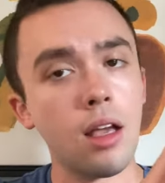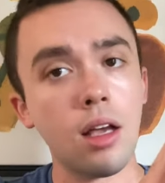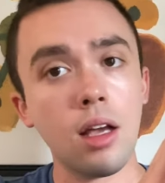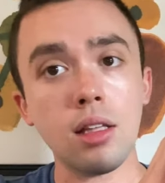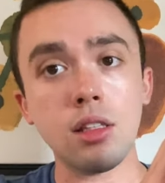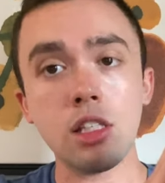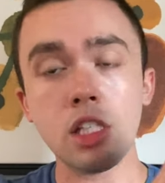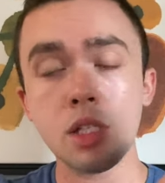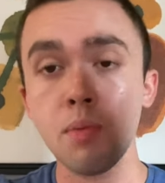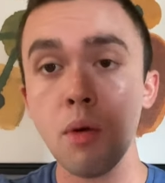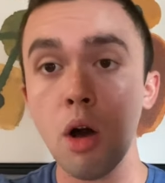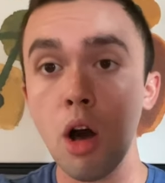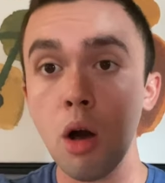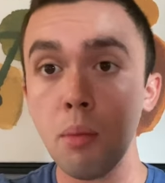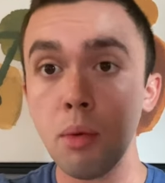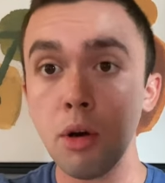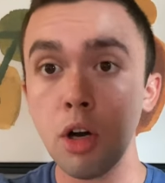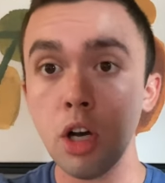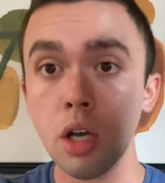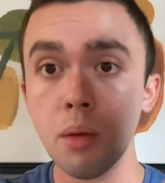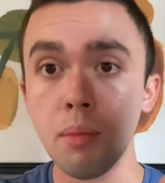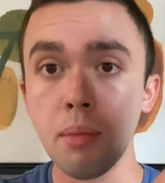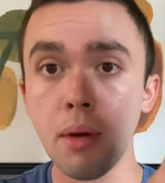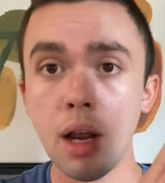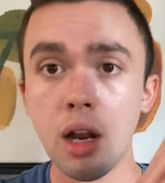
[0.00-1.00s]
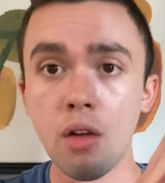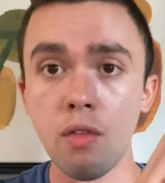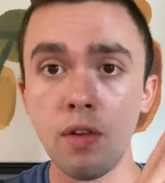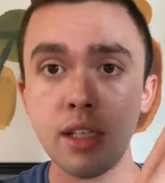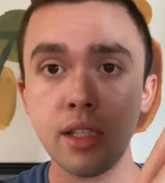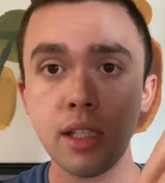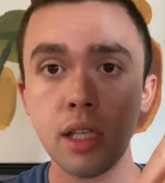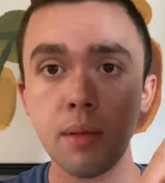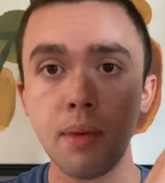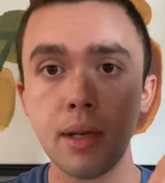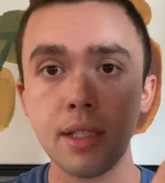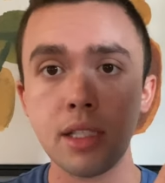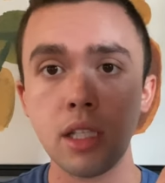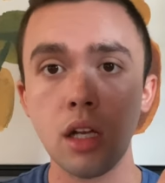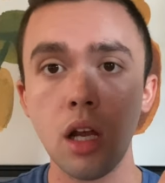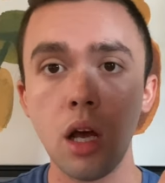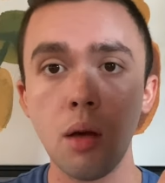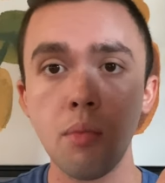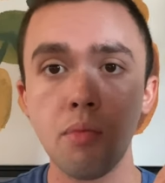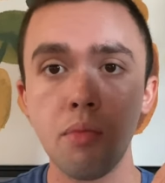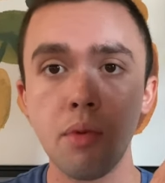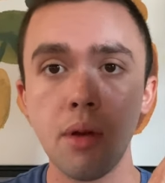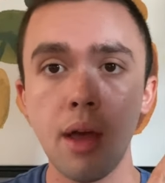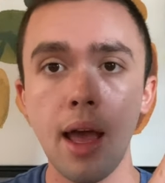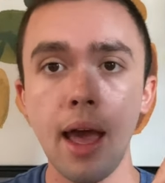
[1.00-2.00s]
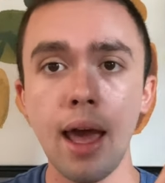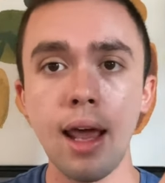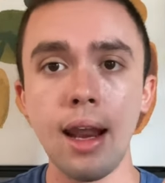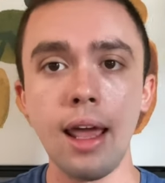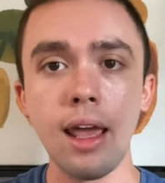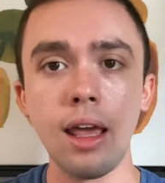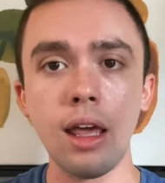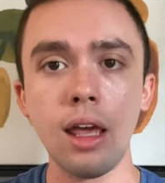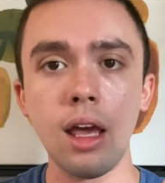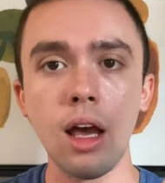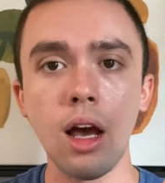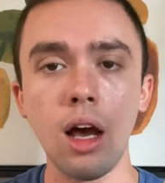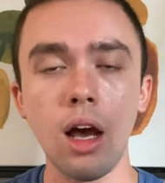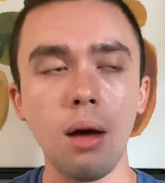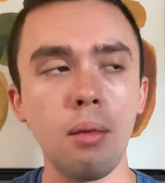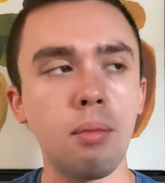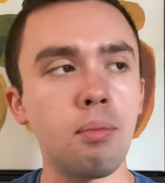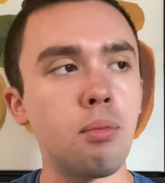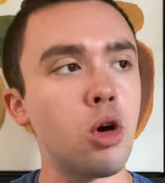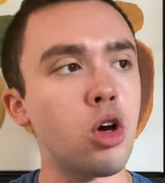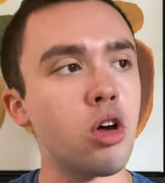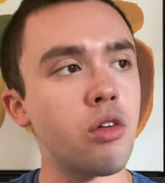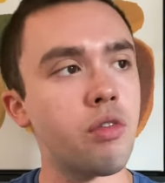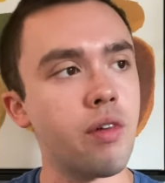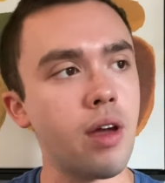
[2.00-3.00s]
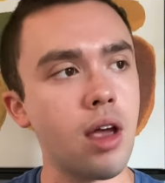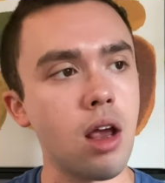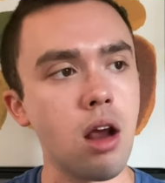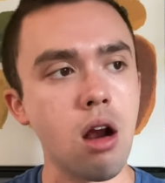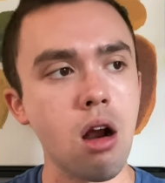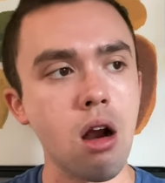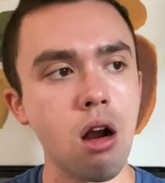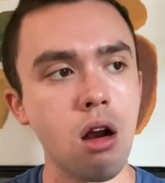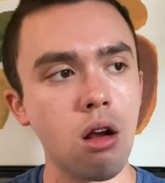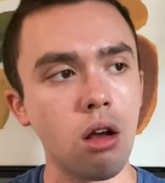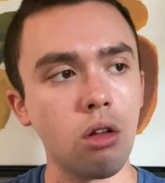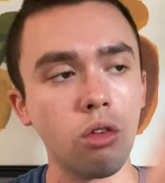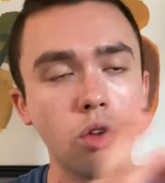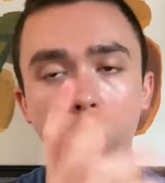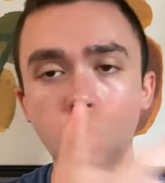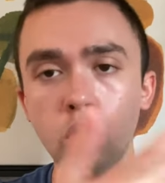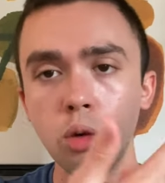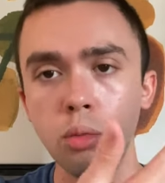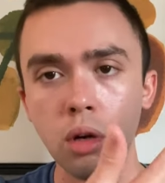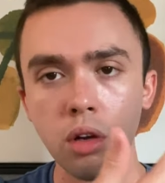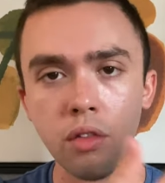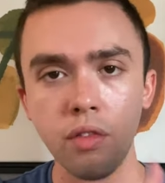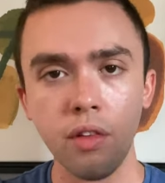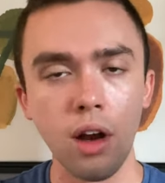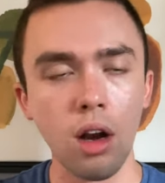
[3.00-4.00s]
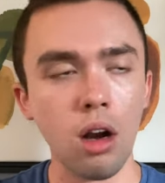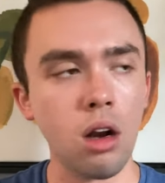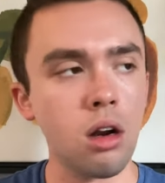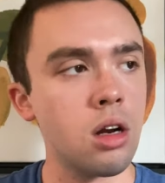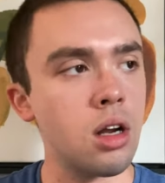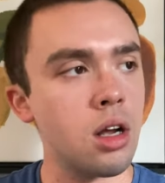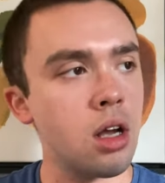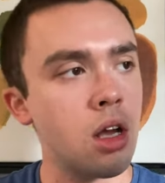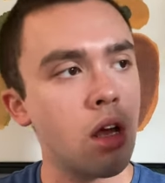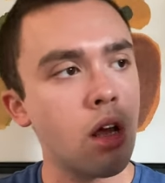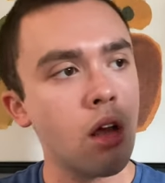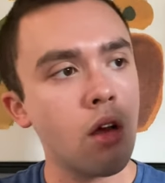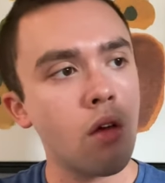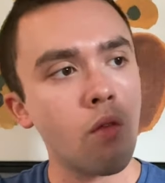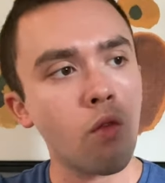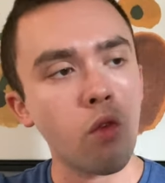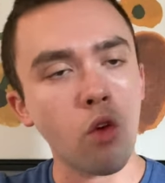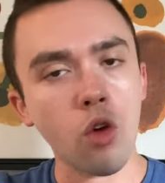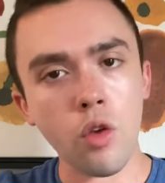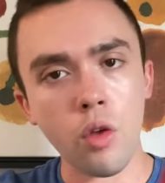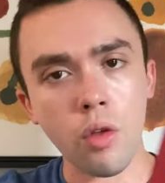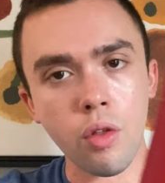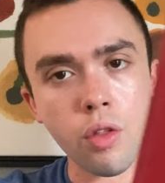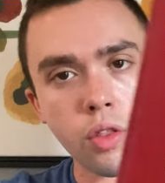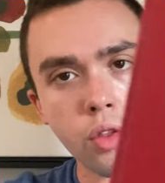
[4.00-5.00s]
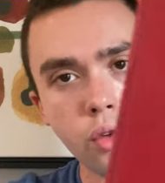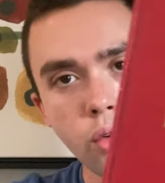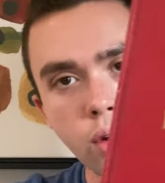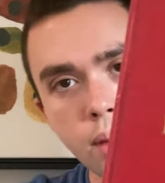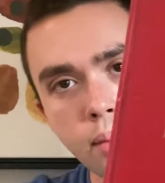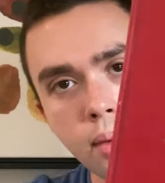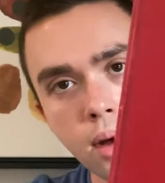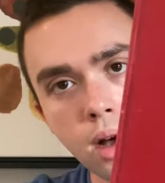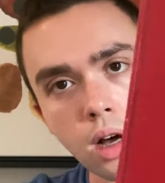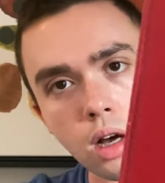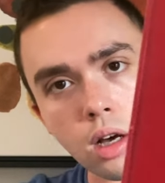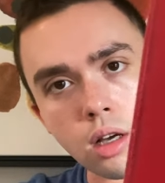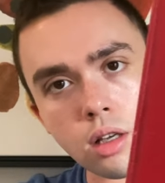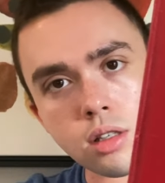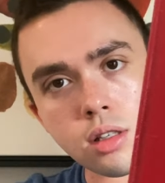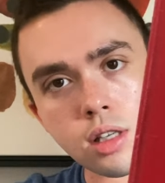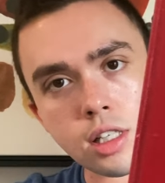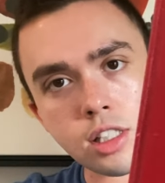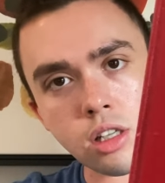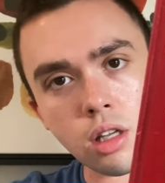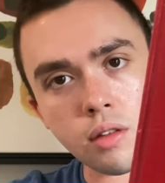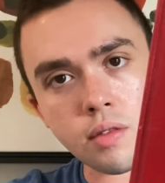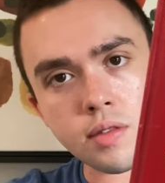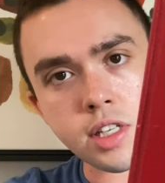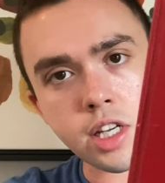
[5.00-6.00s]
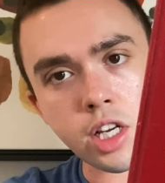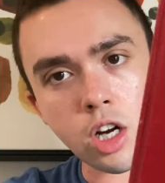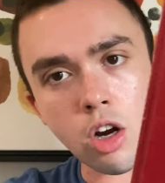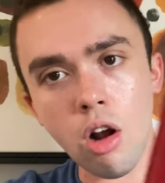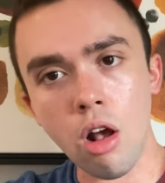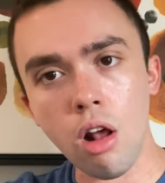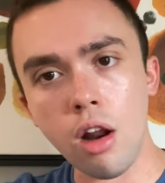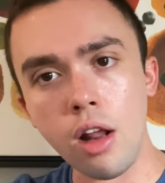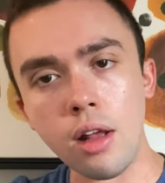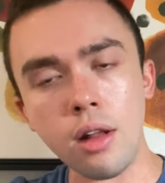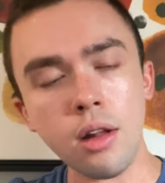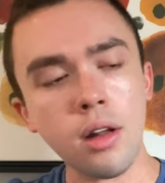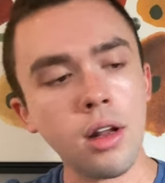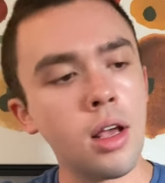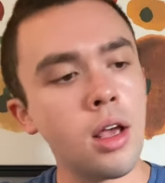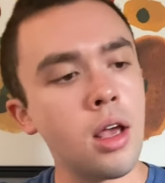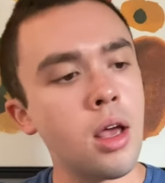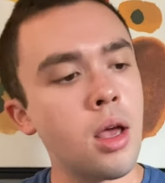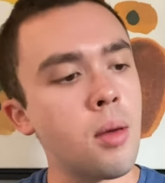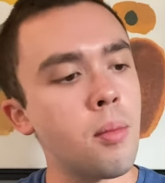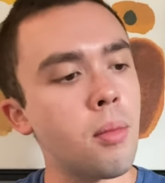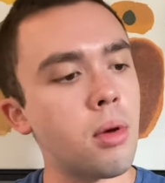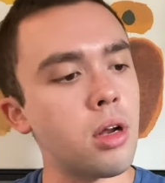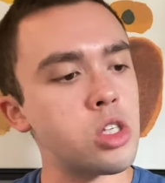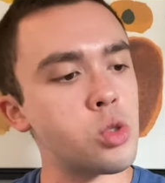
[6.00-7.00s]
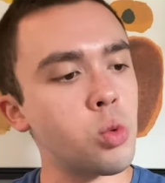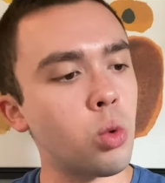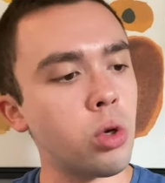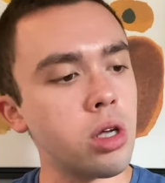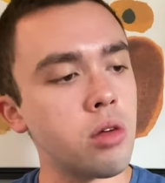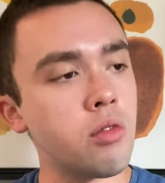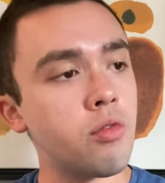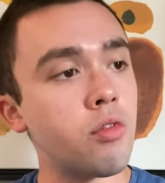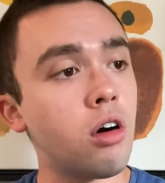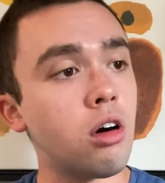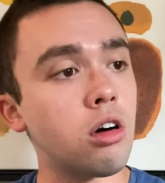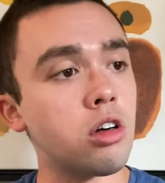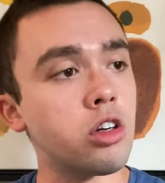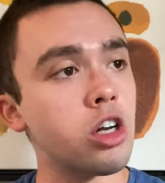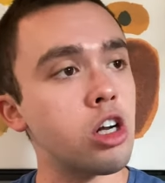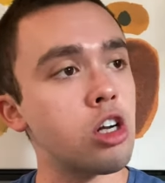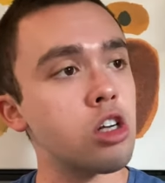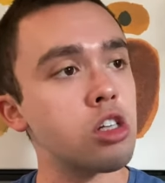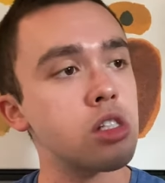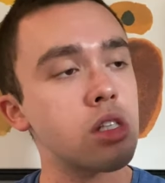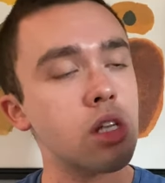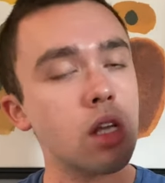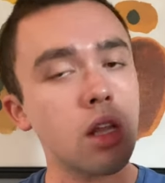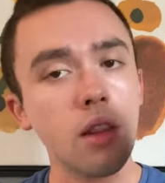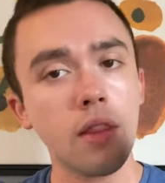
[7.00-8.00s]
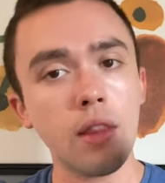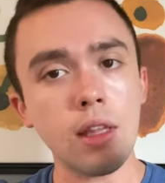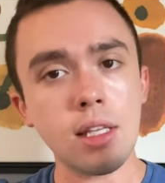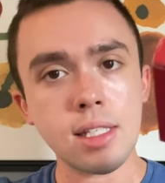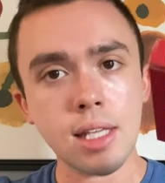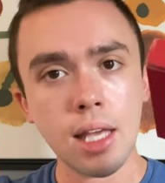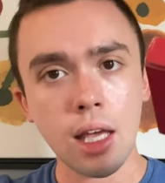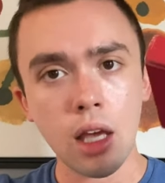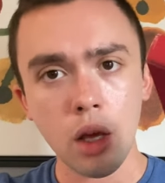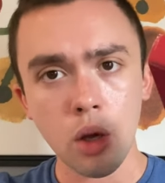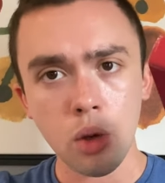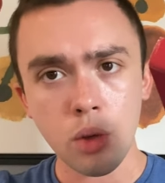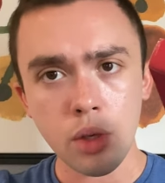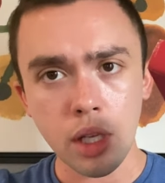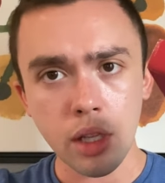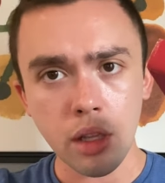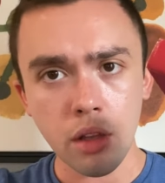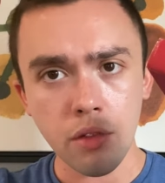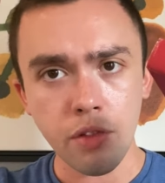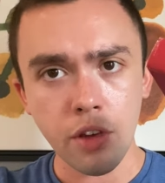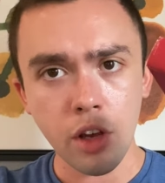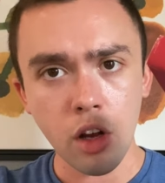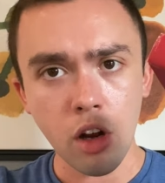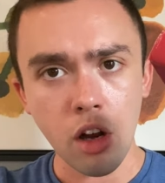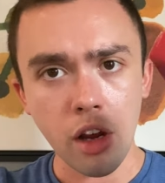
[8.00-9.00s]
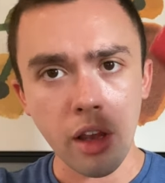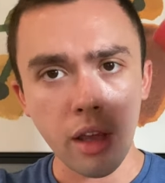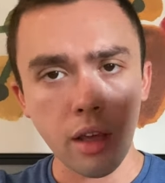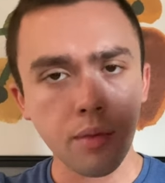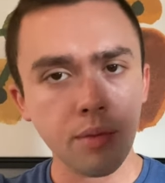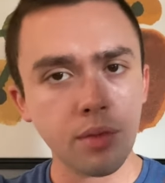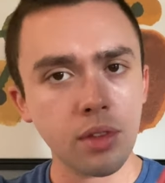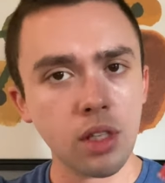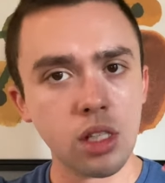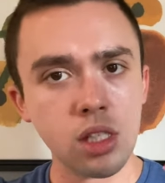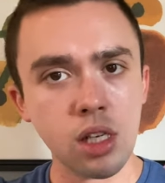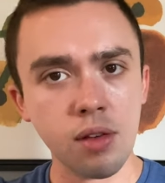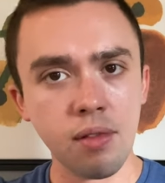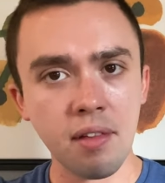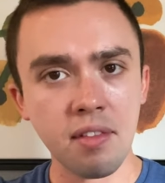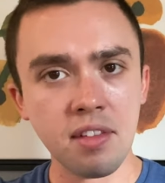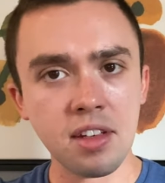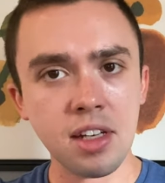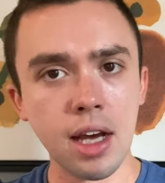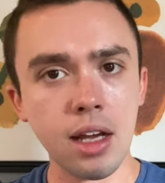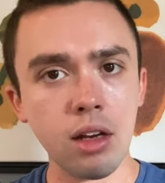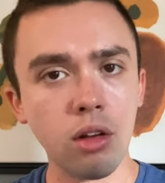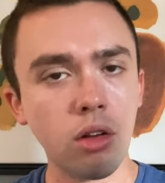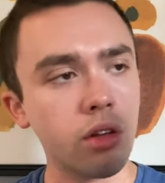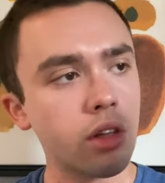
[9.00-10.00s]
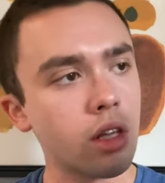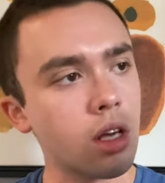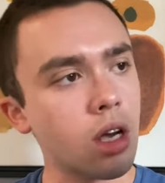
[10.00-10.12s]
It's a small book, but I recently picked it up at a uh, book fair, a local book fair, for three bucks. I saw the sticker on it. But it's William Faulkner's The Sound and the Fury. Doesn't even have the title on the